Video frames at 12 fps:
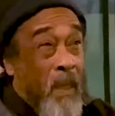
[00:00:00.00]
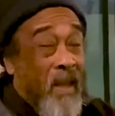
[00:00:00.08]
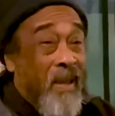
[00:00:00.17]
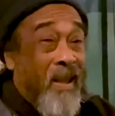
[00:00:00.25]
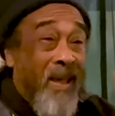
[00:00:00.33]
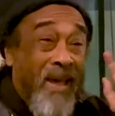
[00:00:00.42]

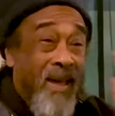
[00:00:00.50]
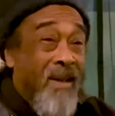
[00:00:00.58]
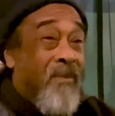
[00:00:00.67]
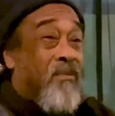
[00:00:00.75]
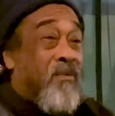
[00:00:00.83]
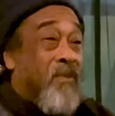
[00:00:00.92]
And
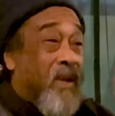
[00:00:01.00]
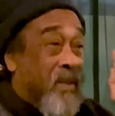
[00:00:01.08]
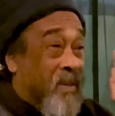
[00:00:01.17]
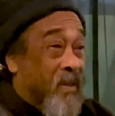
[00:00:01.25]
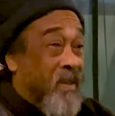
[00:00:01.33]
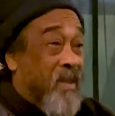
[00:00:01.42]

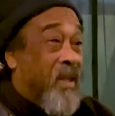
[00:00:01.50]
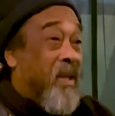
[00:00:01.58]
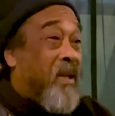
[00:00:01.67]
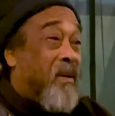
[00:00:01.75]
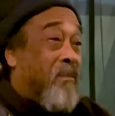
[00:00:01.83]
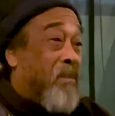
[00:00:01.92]

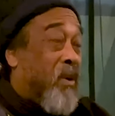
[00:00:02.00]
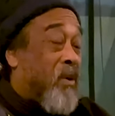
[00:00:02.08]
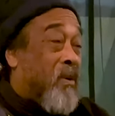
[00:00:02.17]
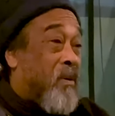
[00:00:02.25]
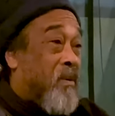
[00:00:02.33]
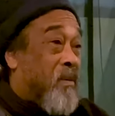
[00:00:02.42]
everything in the
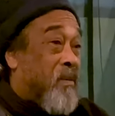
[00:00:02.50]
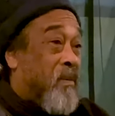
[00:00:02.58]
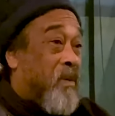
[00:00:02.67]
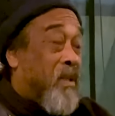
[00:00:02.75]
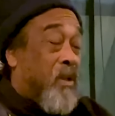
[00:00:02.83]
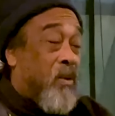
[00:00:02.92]
book
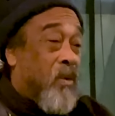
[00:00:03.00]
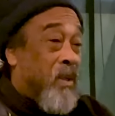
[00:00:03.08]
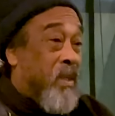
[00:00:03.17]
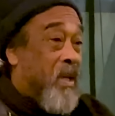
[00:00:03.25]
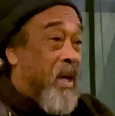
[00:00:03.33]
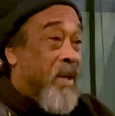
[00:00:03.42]
the
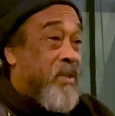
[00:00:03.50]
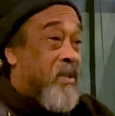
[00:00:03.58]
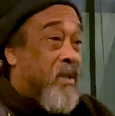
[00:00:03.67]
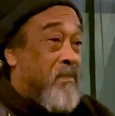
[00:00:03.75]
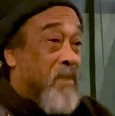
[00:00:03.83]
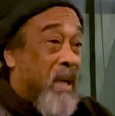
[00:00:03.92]
good
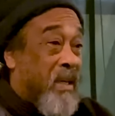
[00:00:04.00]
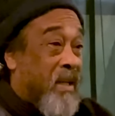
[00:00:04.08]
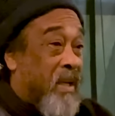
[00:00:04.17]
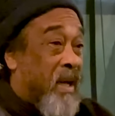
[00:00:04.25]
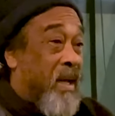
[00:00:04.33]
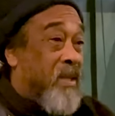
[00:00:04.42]
guys, the
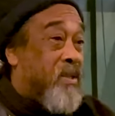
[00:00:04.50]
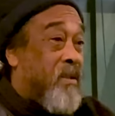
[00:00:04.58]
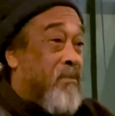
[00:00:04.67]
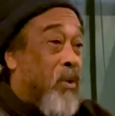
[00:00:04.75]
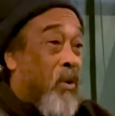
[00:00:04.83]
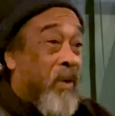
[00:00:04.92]
bad guys, the
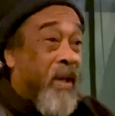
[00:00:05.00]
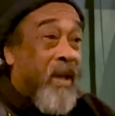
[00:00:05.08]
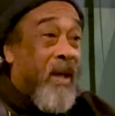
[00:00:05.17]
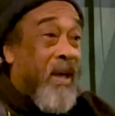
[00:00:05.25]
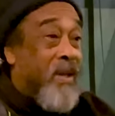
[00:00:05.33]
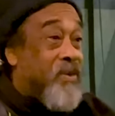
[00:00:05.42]
boring
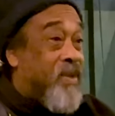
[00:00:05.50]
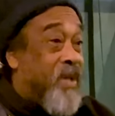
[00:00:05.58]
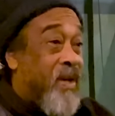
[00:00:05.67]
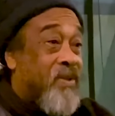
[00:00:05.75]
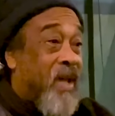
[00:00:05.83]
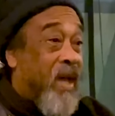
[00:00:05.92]
guys,
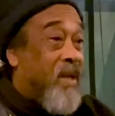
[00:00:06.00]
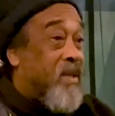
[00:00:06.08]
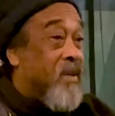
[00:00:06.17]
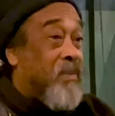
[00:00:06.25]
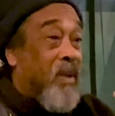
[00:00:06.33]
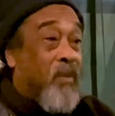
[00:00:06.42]
the
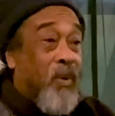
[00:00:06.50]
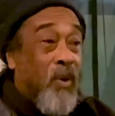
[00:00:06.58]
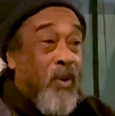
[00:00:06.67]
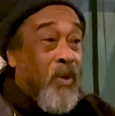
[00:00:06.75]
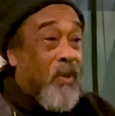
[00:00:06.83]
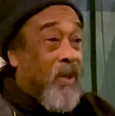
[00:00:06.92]
exciting
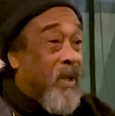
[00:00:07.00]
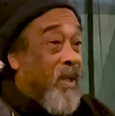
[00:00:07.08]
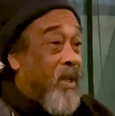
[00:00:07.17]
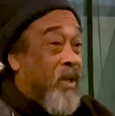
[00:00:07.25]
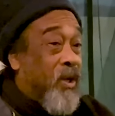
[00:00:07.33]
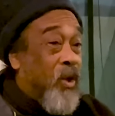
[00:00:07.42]
people,
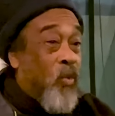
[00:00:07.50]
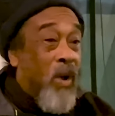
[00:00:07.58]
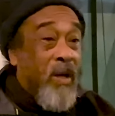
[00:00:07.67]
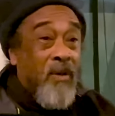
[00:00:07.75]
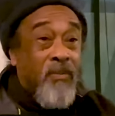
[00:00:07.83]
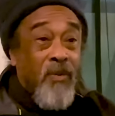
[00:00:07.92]
the
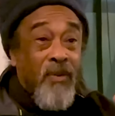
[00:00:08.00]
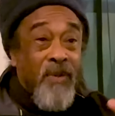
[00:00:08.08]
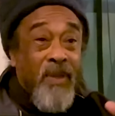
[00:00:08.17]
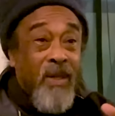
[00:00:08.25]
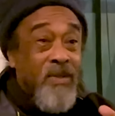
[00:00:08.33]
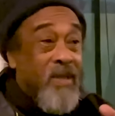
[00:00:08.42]
wonderful
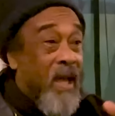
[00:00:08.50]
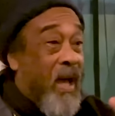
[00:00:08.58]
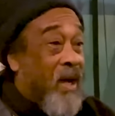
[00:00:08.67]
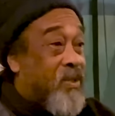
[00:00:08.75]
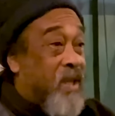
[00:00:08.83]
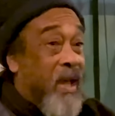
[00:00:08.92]
things, the
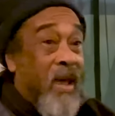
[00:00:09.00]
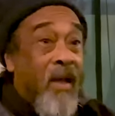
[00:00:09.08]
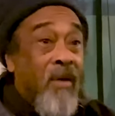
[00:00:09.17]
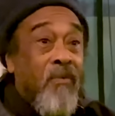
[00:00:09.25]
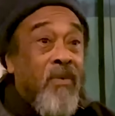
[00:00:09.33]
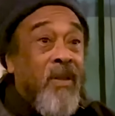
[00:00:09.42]
acts,
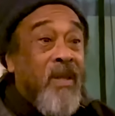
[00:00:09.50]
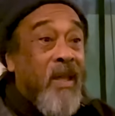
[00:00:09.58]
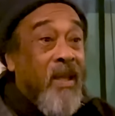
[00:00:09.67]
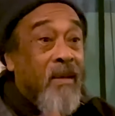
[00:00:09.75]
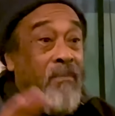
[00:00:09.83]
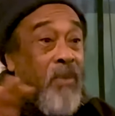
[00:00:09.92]

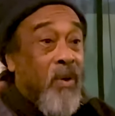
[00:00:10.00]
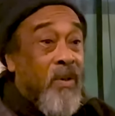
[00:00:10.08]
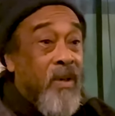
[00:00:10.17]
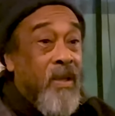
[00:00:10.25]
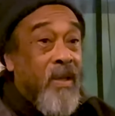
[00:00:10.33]
everything in the book,